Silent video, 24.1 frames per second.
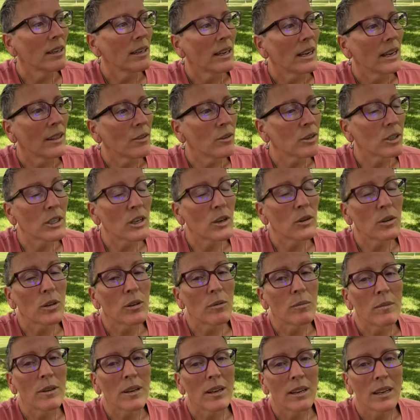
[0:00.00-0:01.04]
And there's no
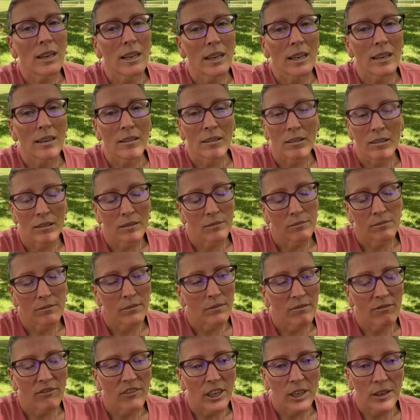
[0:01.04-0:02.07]
humidity, or
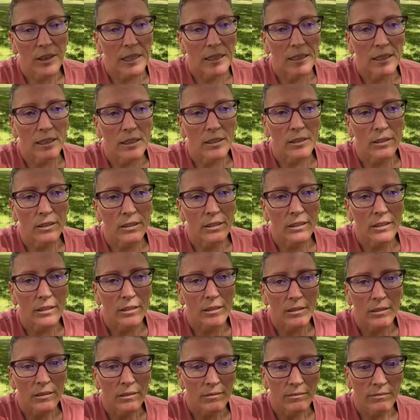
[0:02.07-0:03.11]
very little, so